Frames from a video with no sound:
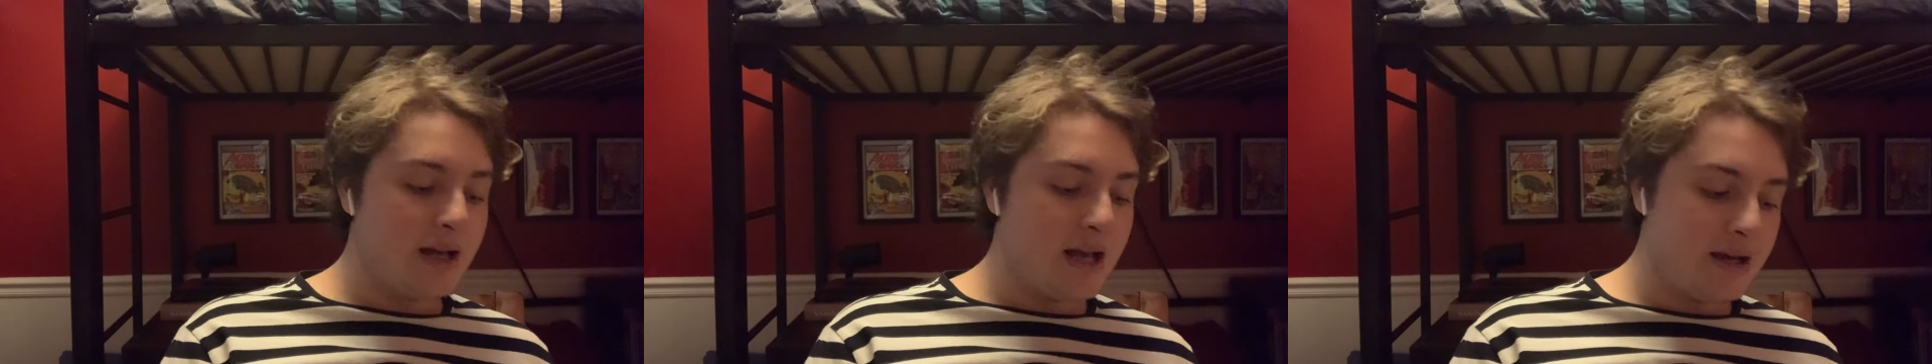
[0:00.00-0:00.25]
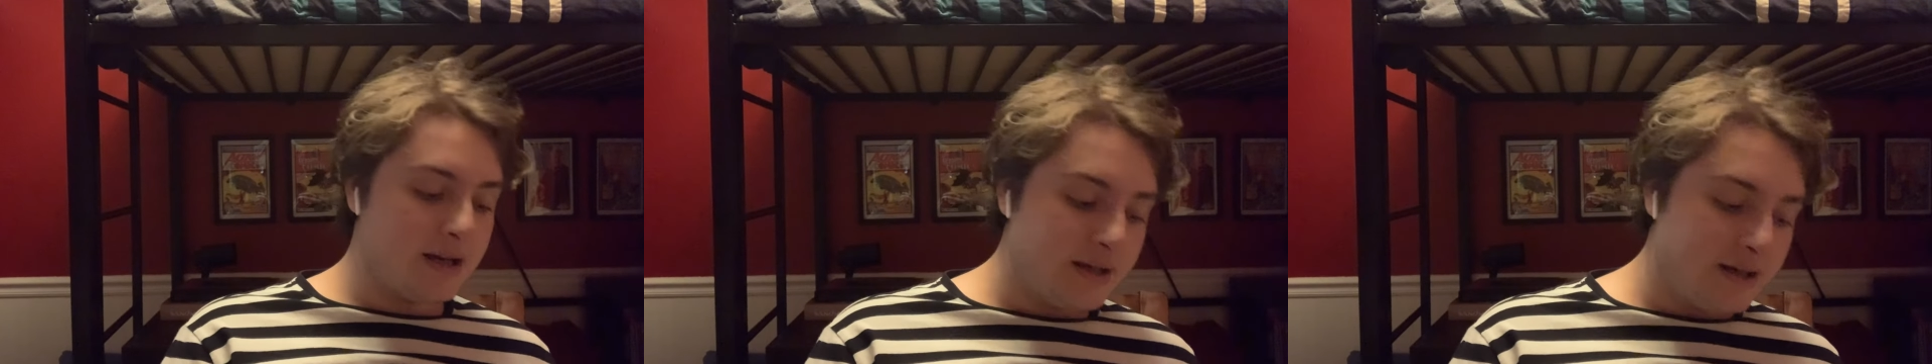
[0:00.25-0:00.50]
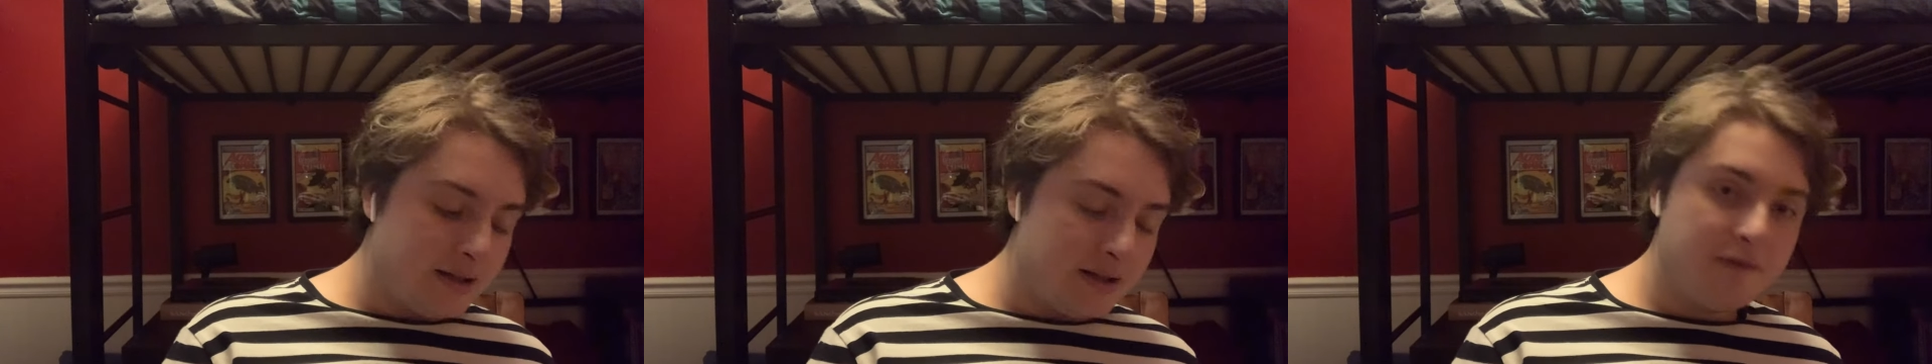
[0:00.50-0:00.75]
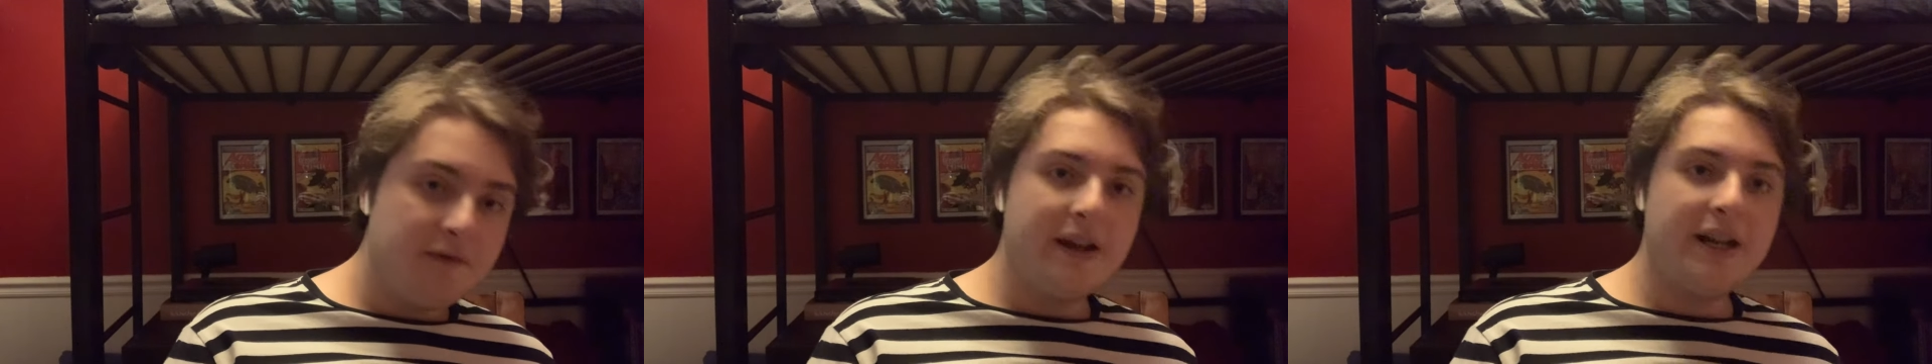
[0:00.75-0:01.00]
a
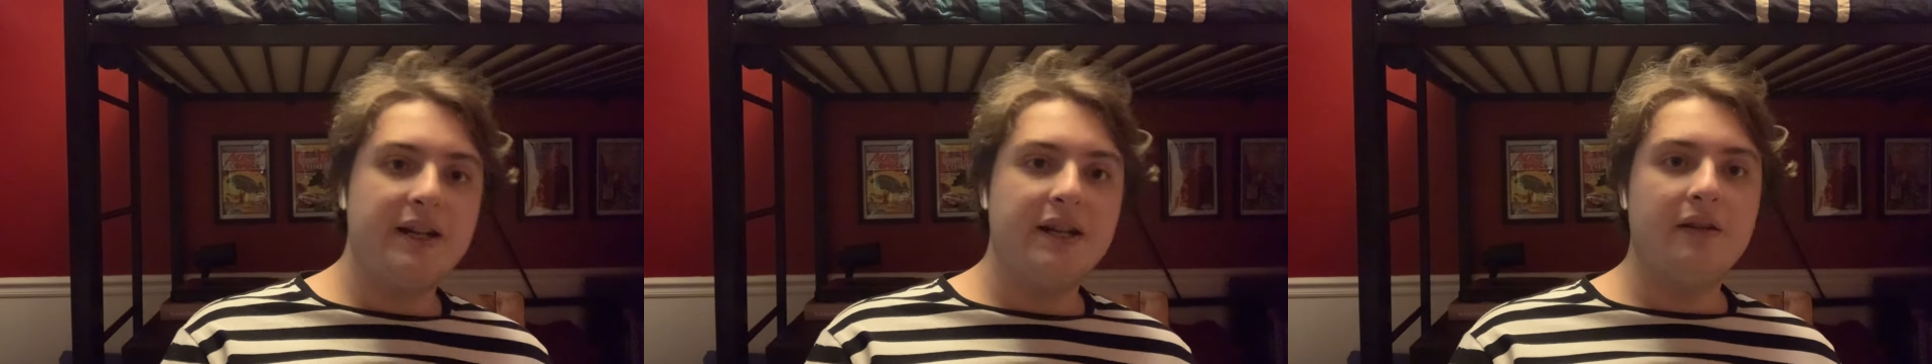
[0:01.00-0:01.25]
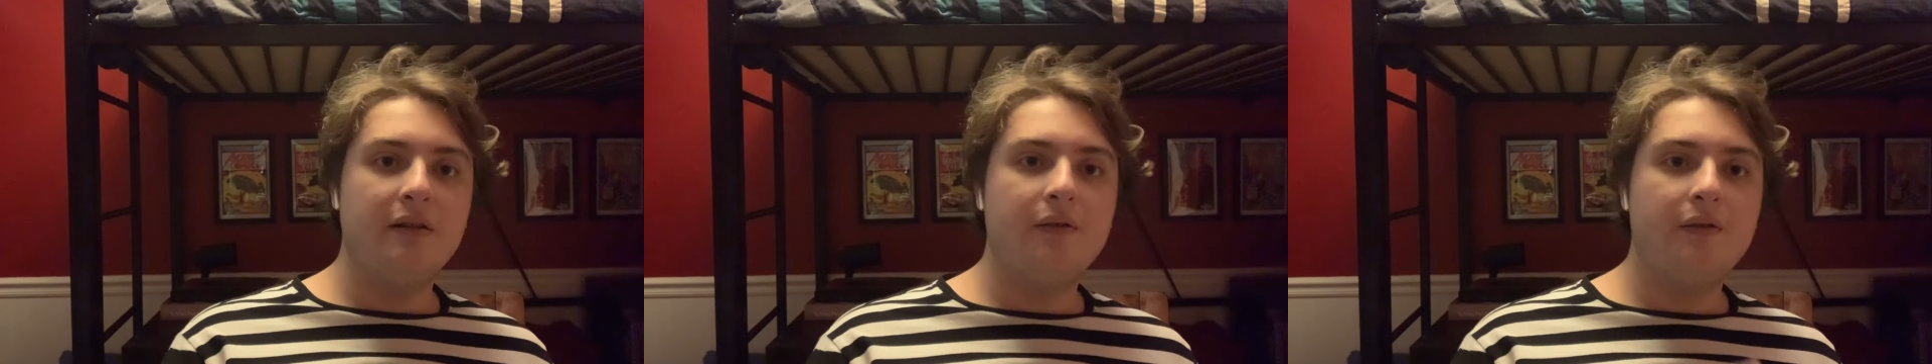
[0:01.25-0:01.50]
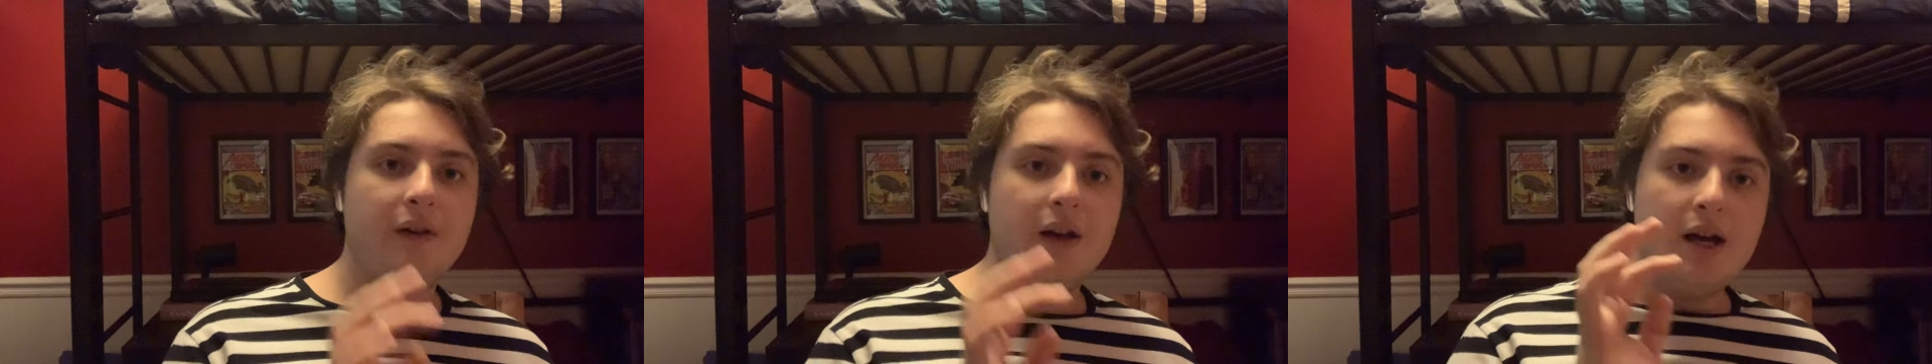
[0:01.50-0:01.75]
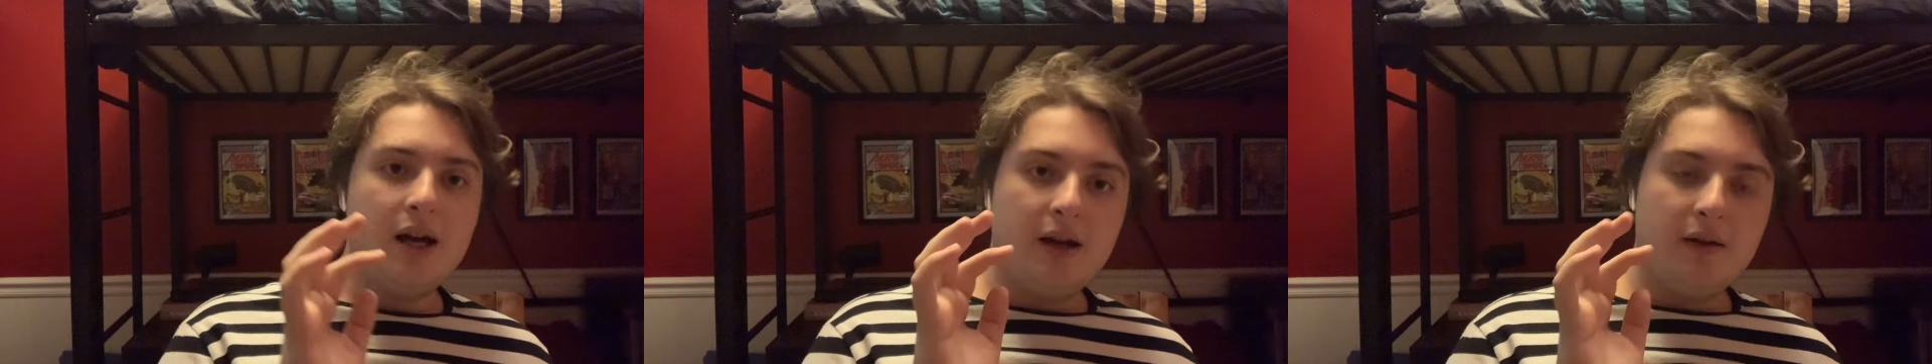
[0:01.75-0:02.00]
definitive
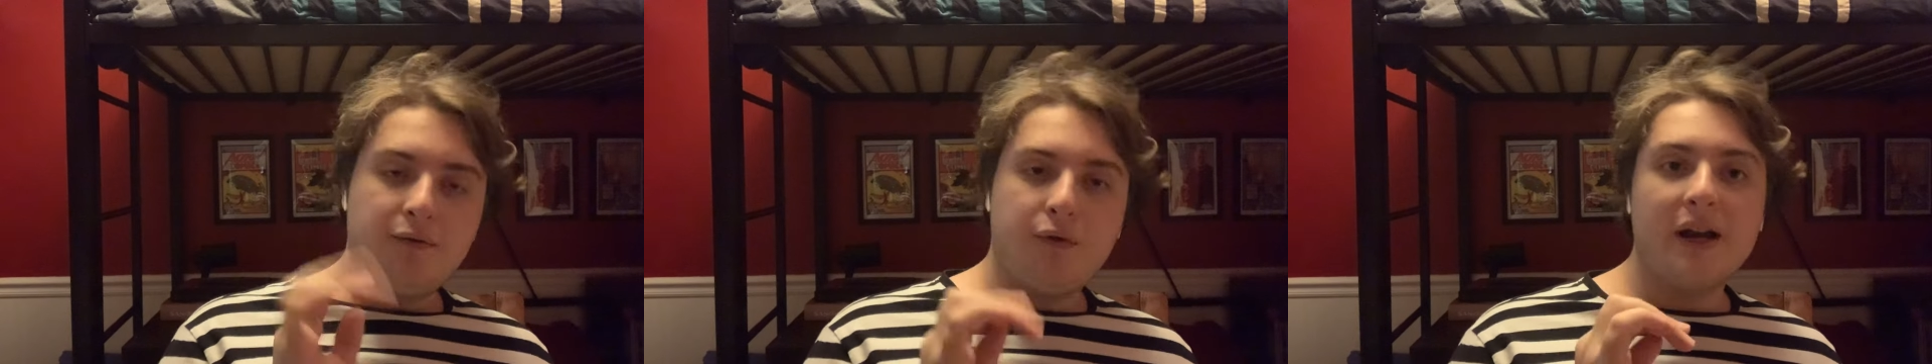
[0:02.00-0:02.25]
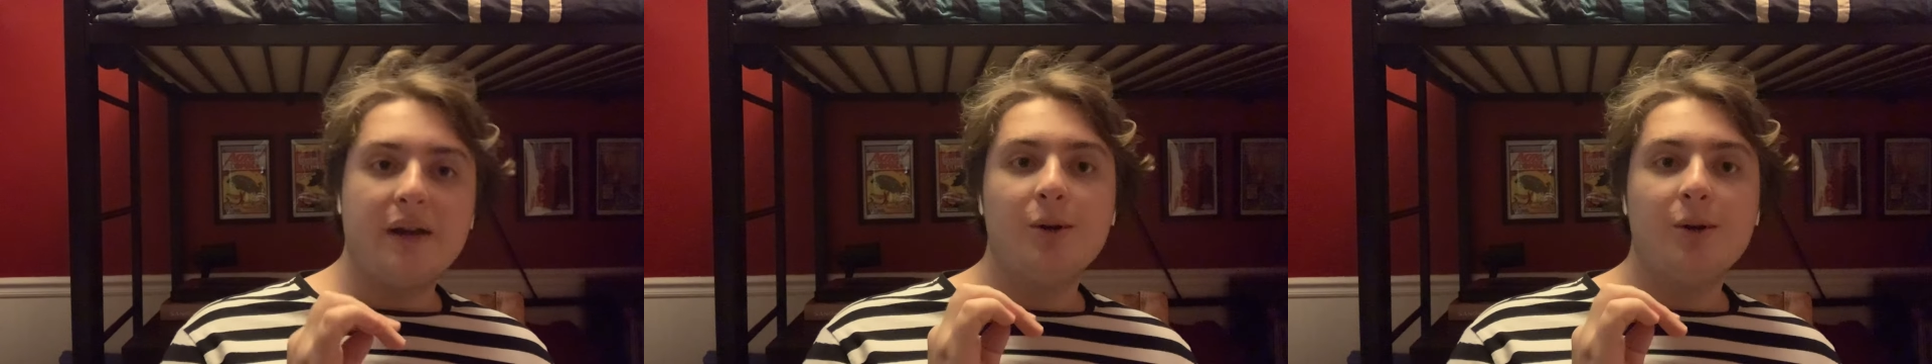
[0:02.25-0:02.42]
Frank